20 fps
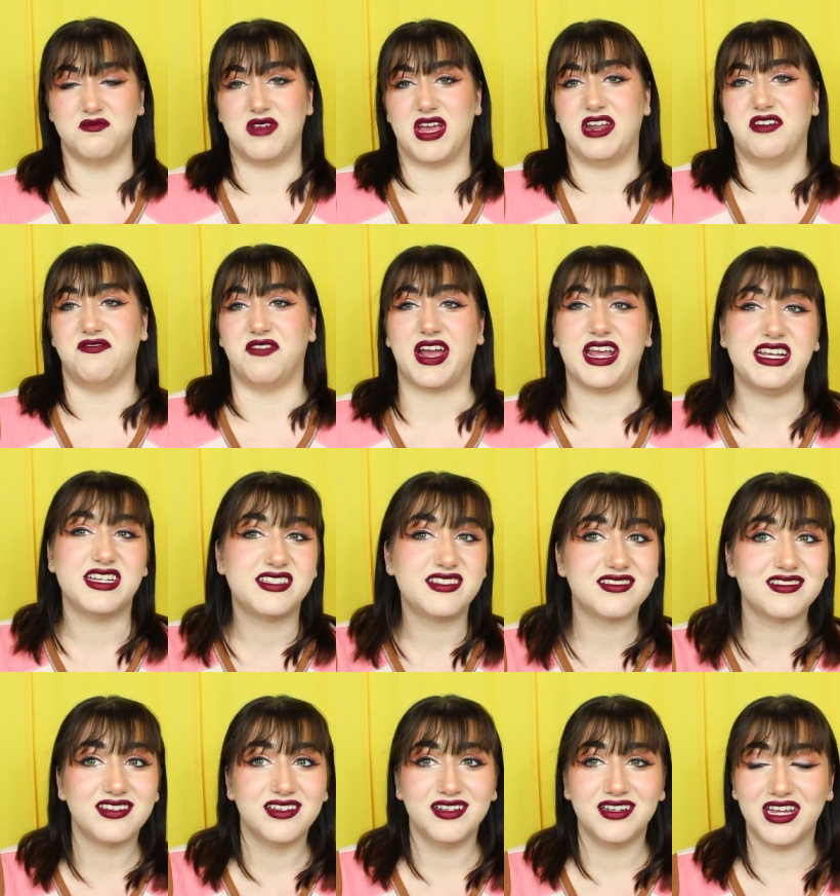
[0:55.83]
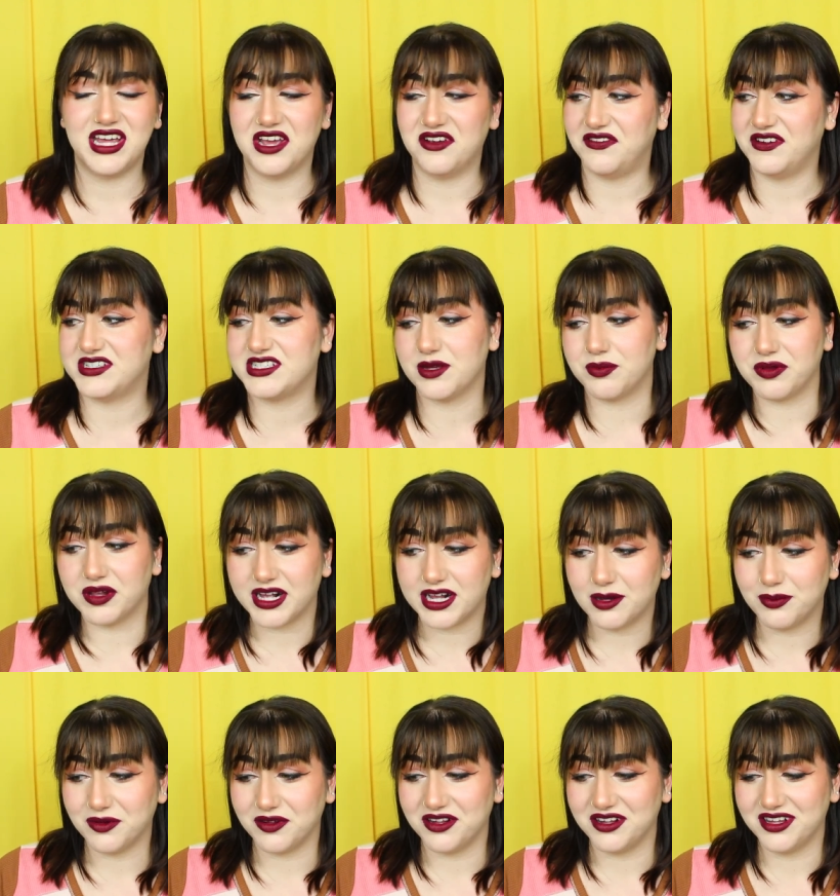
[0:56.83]
advice if it's
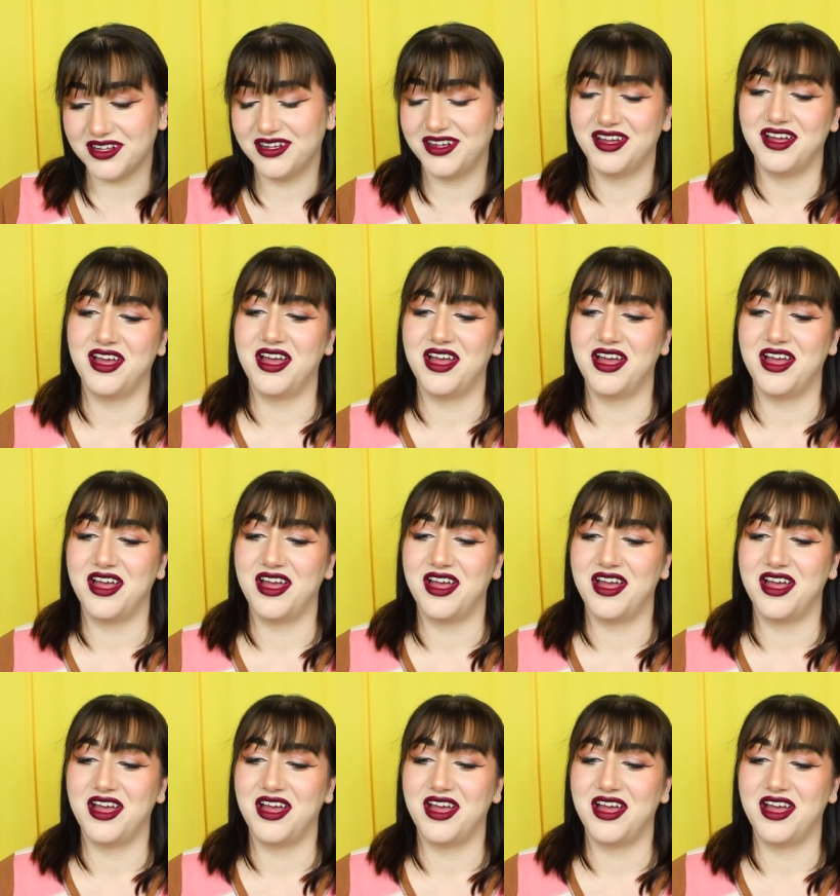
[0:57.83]
applicable